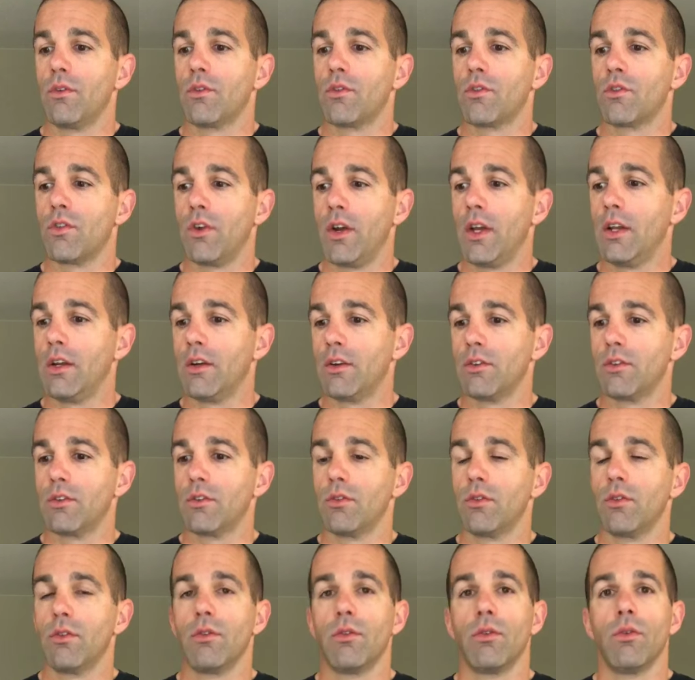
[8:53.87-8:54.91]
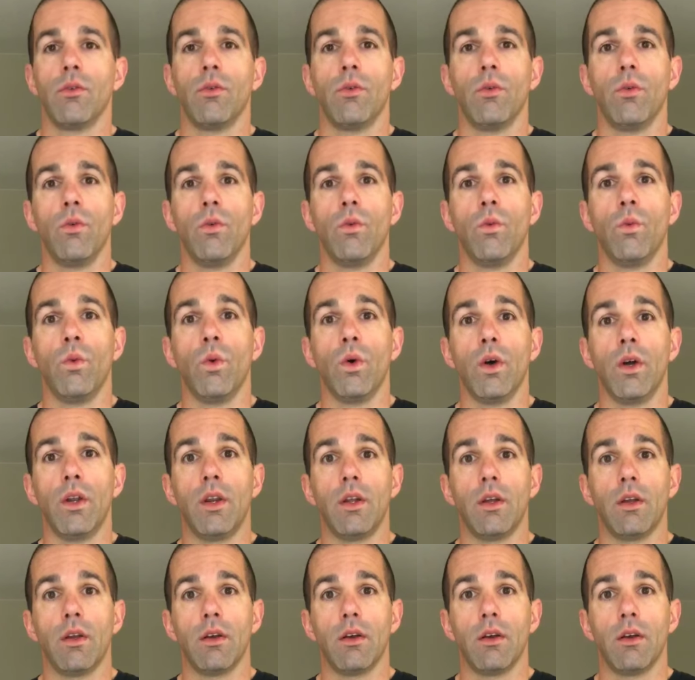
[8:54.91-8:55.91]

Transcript: trainers would